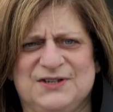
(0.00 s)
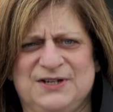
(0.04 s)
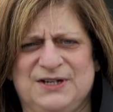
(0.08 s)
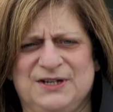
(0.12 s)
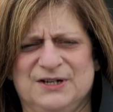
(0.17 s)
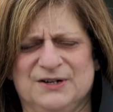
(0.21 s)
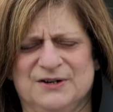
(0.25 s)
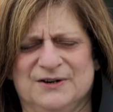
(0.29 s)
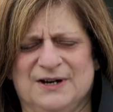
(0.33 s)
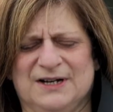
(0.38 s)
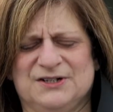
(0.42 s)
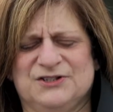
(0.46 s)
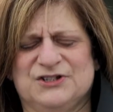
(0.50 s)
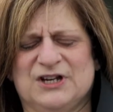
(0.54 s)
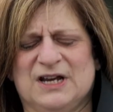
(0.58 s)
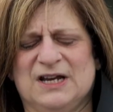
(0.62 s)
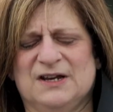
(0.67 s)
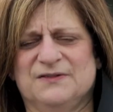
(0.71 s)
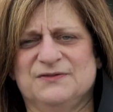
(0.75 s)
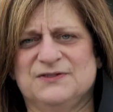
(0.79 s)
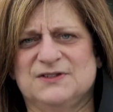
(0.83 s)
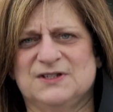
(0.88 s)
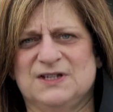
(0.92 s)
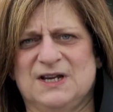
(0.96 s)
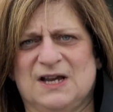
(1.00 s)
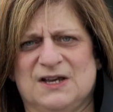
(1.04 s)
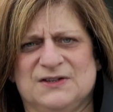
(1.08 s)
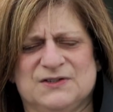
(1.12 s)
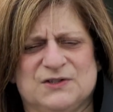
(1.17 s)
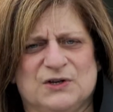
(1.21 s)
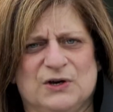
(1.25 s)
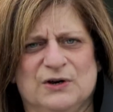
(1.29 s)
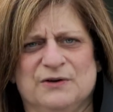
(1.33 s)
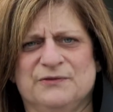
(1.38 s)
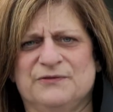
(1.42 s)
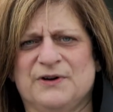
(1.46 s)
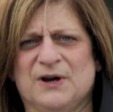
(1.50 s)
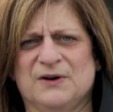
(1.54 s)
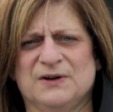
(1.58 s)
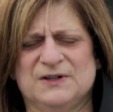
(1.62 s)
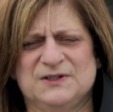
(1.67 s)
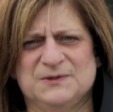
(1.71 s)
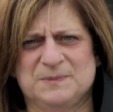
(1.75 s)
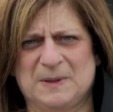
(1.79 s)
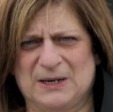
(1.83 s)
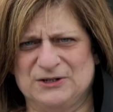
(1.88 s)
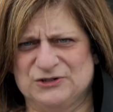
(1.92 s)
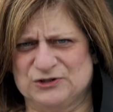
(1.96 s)
here at JFCS are very
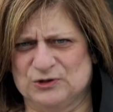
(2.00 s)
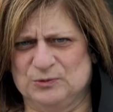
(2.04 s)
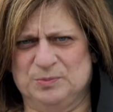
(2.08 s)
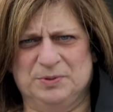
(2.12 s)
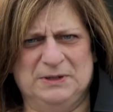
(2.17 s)
special